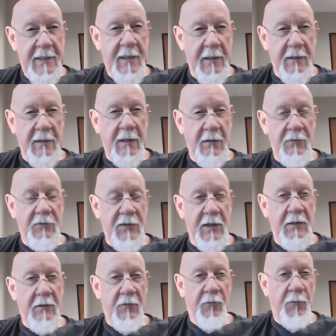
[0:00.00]
and they looked
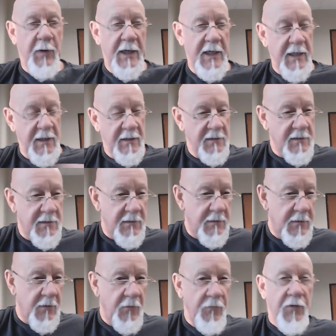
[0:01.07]
at the readings
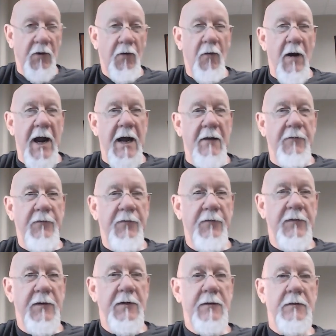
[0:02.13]
on the graph.
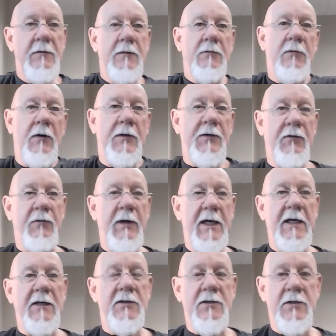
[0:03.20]
What did the
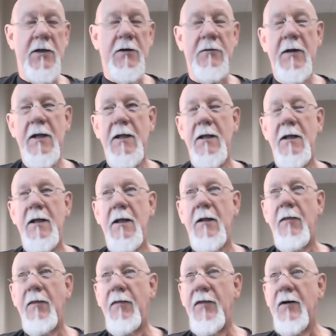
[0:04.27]
readings show?
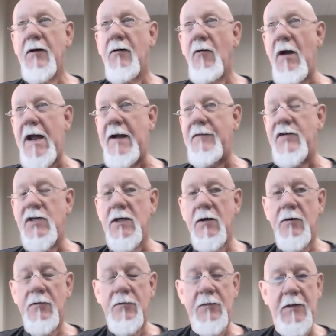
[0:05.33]
The graph
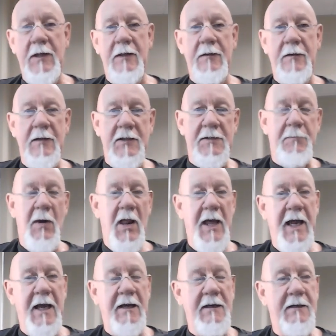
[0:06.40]
showed that this
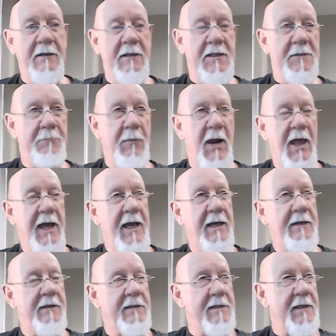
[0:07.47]
plant
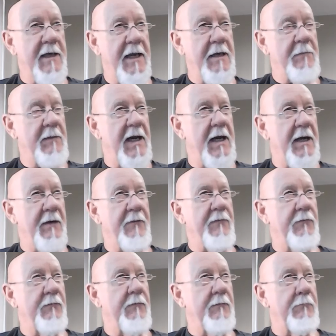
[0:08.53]
displayed the same kind of
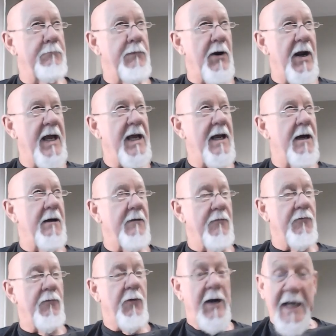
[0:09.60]
brain
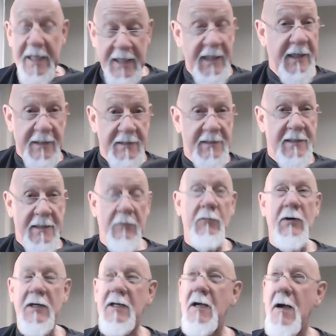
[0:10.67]
readings that
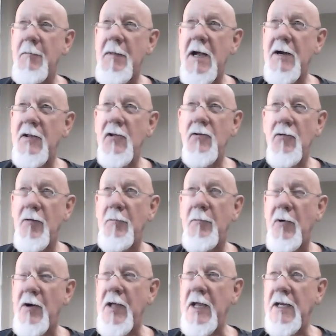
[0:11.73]
would come out of your
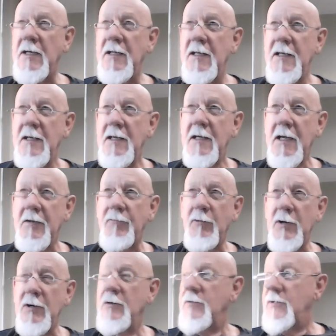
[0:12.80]
brain if we
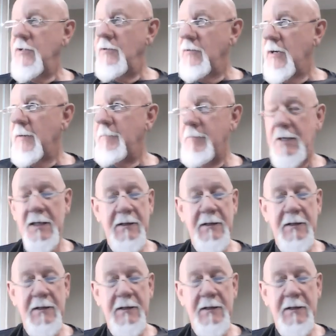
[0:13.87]
hooked you up